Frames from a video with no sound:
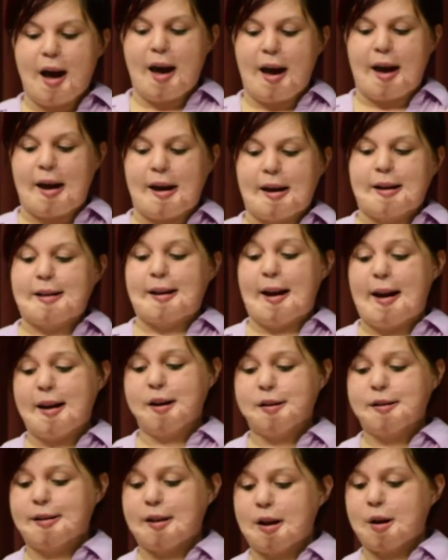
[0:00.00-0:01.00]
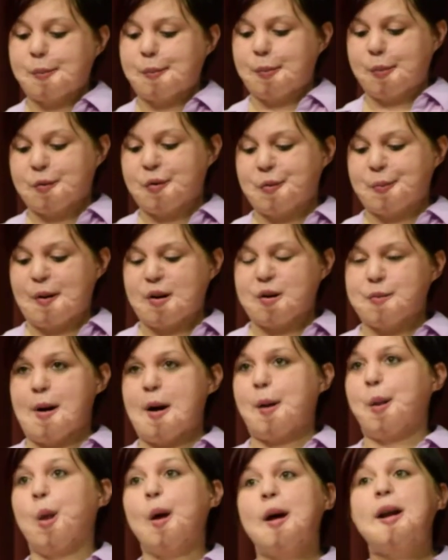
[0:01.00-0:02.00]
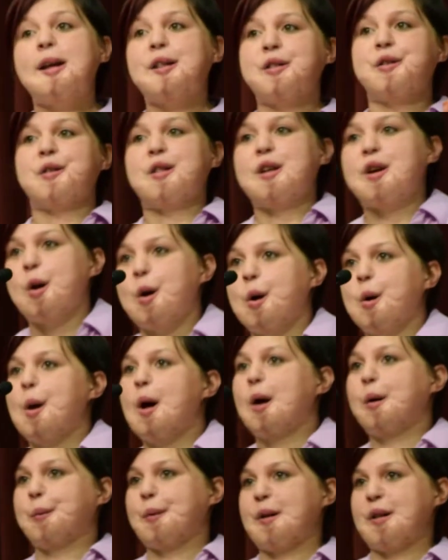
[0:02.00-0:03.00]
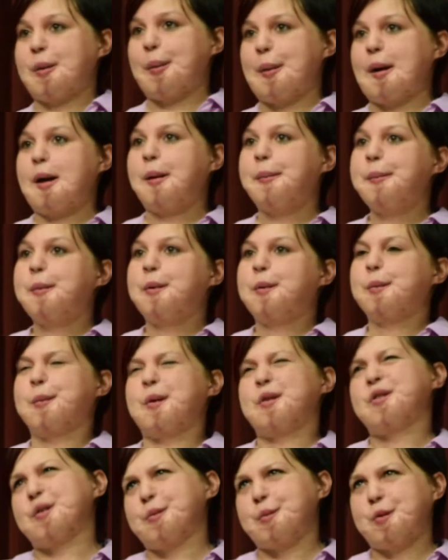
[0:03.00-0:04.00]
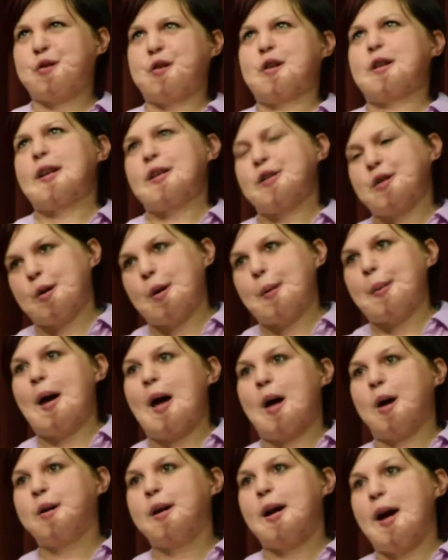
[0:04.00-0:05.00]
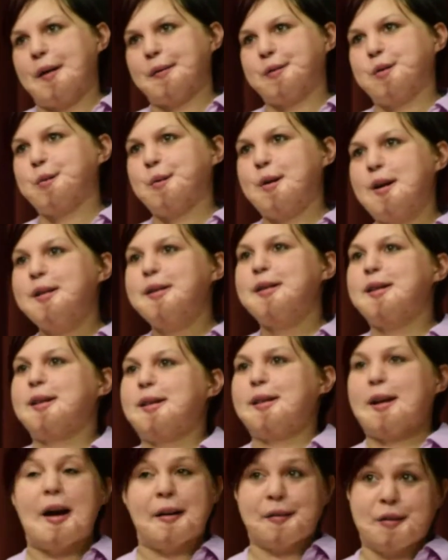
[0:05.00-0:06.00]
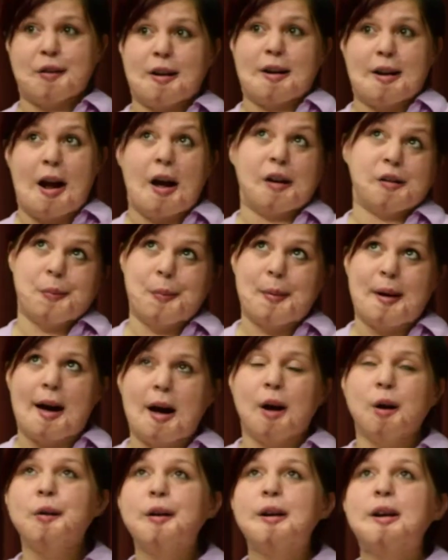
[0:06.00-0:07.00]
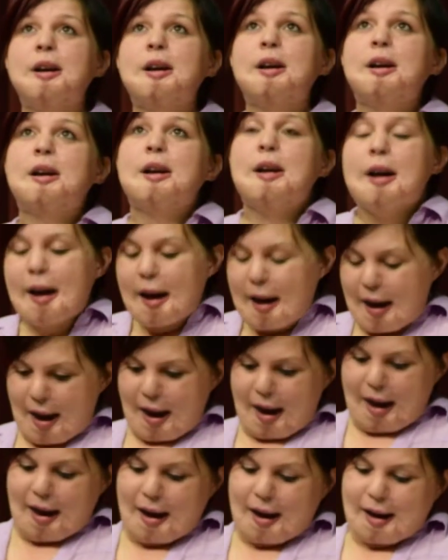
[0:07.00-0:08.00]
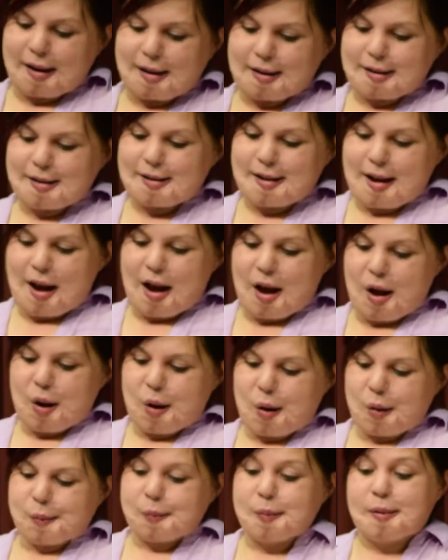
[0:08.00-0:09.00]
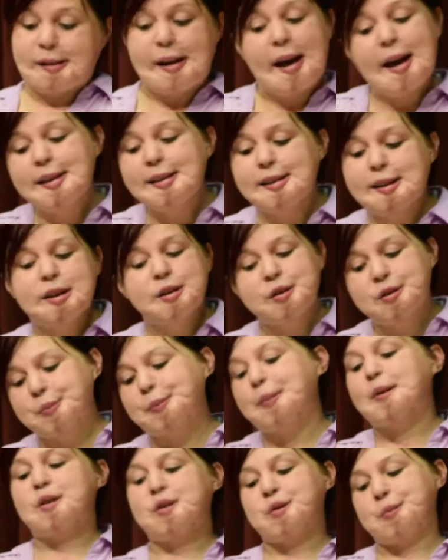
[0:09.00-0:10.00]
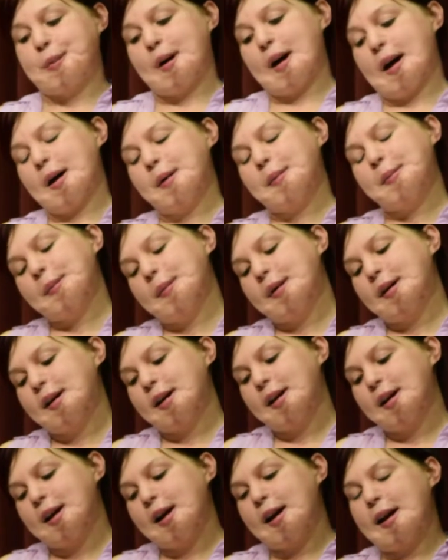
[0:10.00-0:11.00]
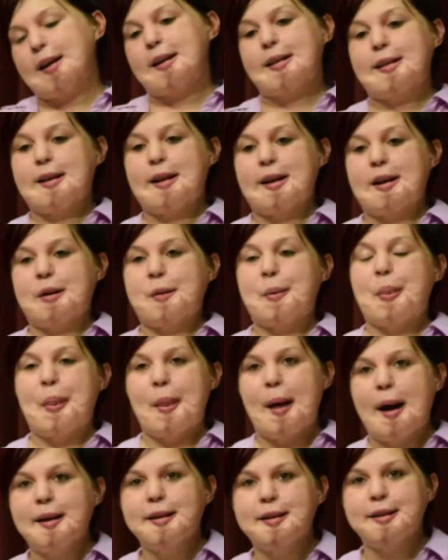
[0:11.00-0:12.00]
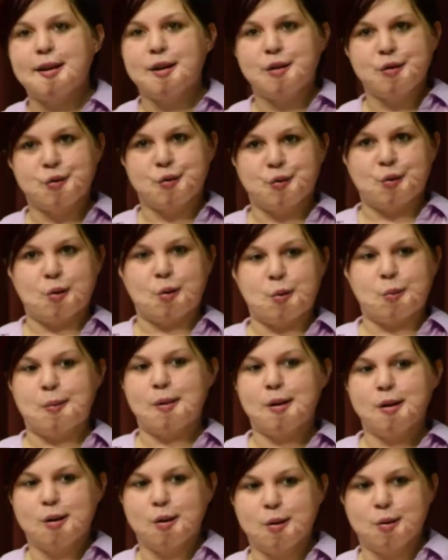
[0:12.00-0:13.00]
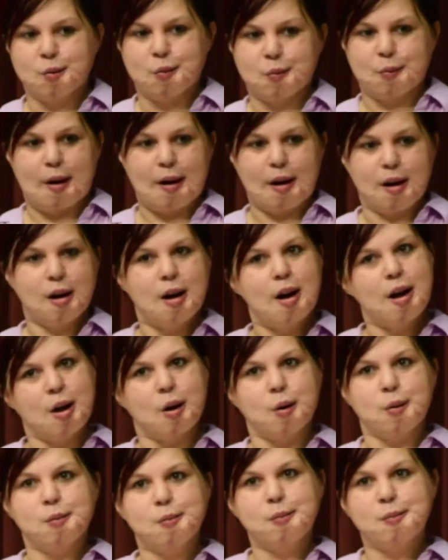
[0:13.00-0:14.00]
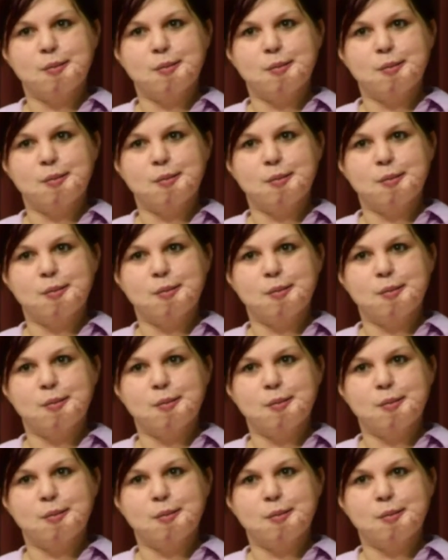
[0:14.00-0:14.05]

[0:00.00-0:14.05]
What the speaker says: And that same SpongeBob went into the OR with me, which I'm sure they took him out afterwards, after they knocked me out. And that same SpongeBob is in my son's room right now.